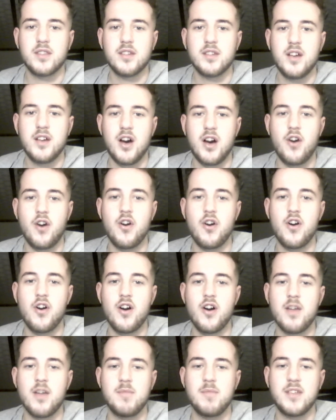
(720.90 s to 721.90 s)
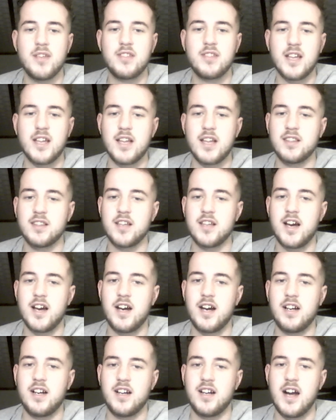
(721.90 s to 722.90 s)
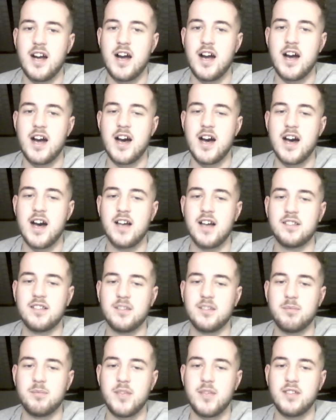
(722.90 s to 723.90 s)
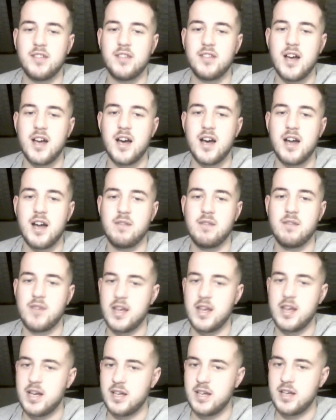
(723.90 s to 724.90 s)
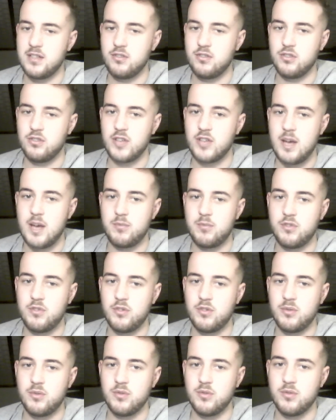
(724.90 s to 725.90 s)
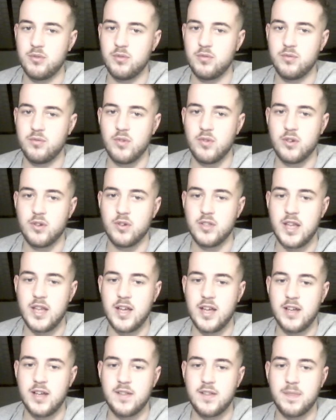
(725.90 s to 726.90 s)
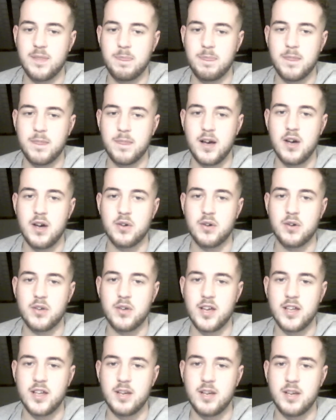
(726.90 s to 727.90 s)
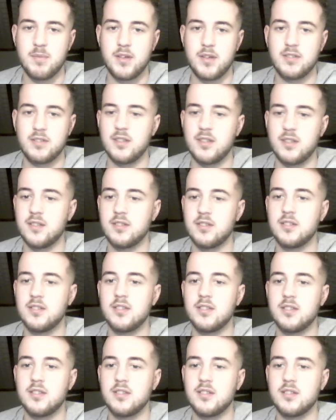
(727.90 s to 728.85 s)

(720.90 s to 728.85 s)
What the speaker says: Oh, I missed. I had that. Ah, so I missed that, and then I could just capture the rook there. Okay, that makes sense.